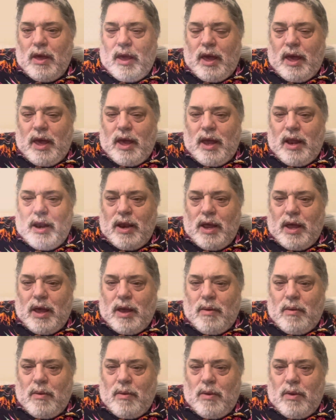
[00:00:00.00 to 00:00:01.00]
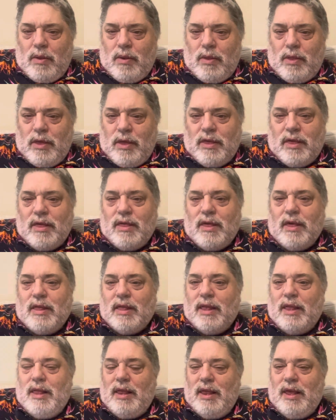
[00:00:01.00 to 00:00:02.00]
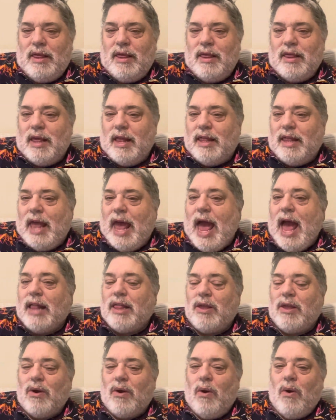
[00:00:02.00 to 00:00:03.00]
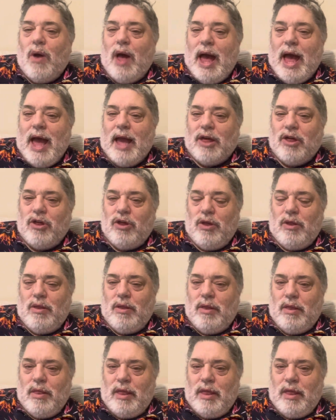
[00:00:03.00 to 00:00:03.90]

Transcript: and uh, this is a this is a tactical action